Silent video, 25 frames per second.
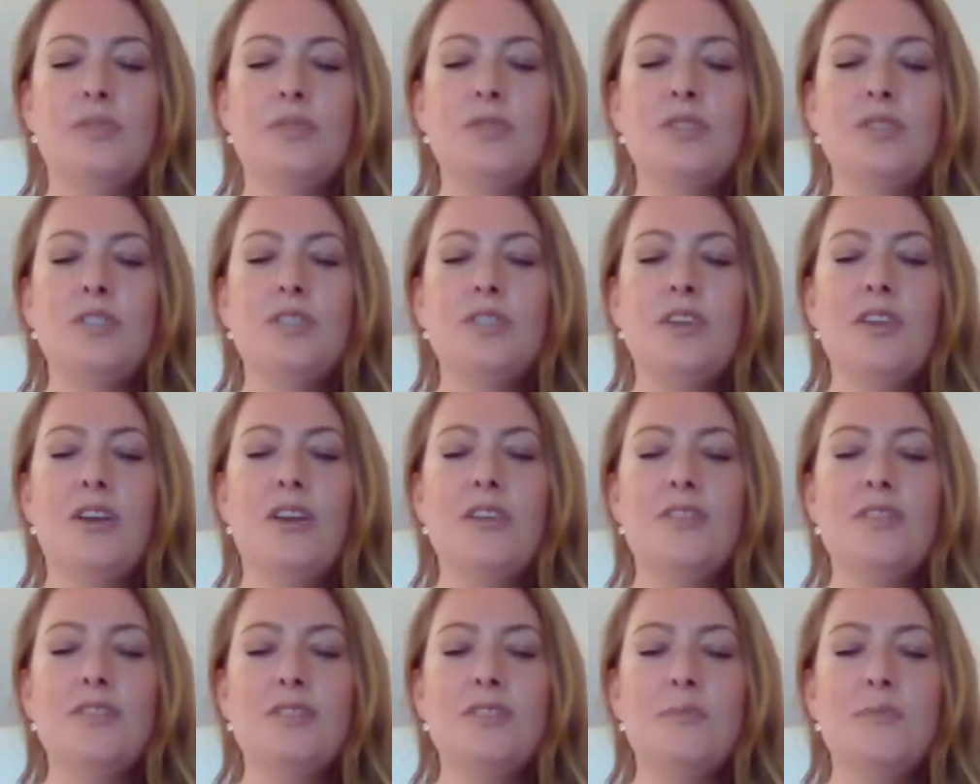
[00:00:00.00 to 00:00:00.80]
I'm just
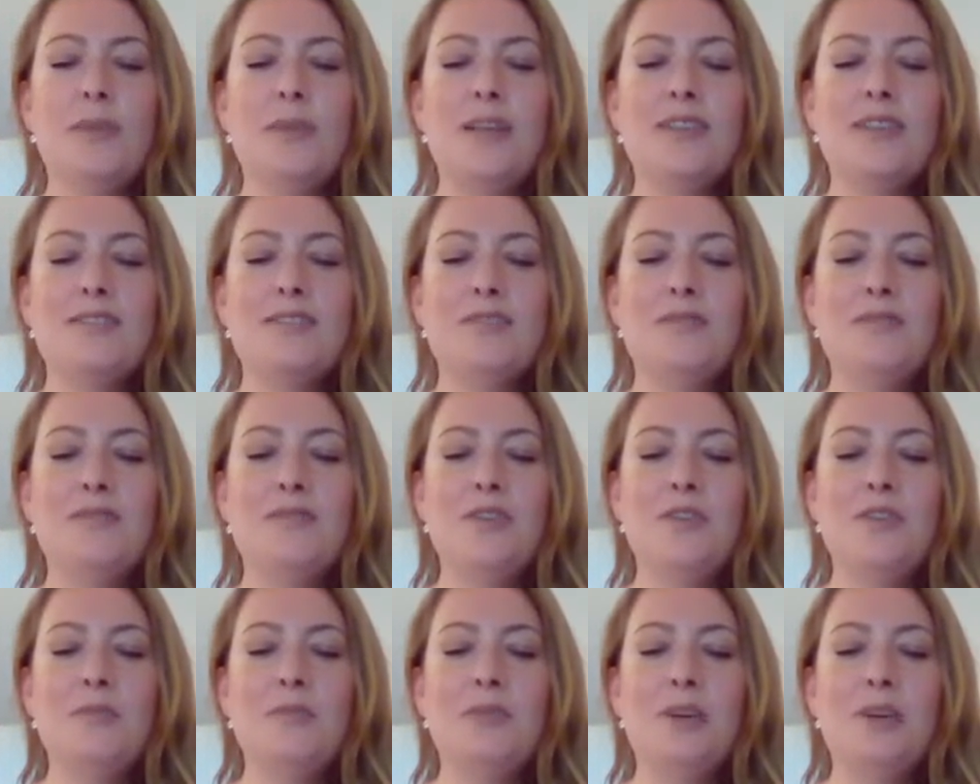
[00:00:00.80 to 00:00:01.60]
going to spend a
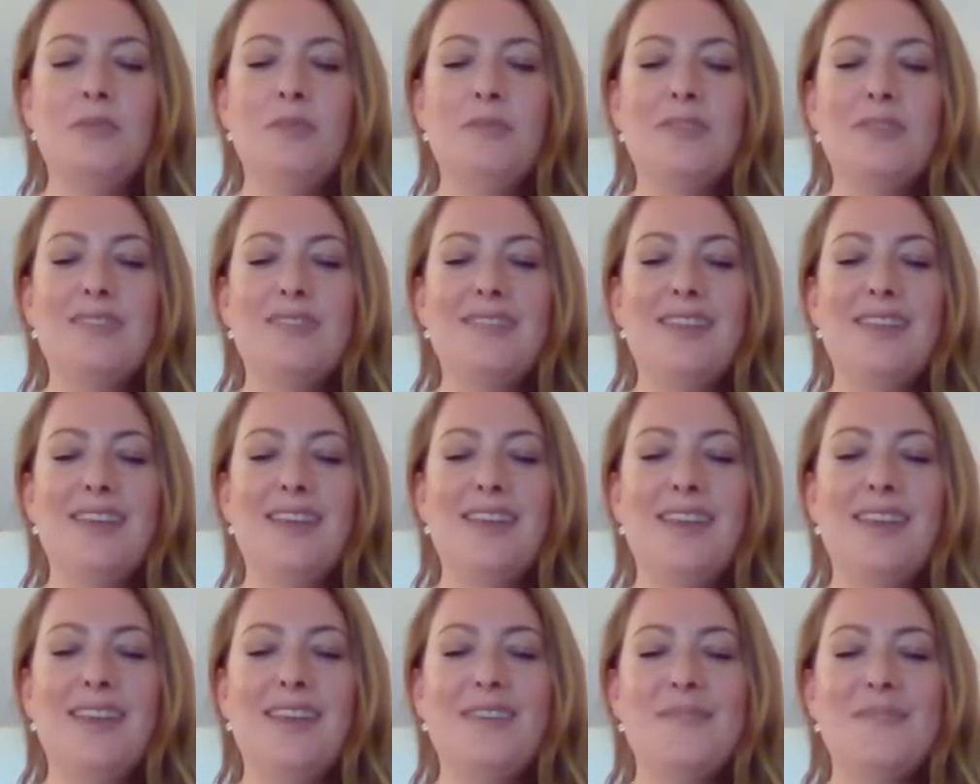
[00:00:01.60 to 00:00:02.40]
few moments
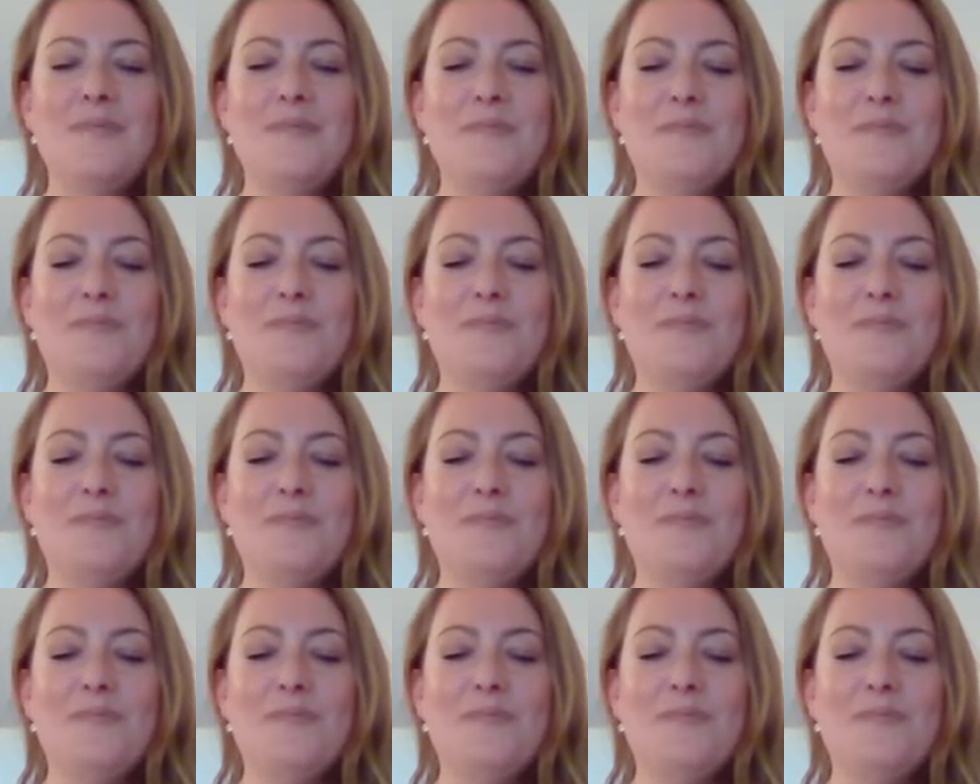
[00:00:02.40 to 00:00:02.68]
here,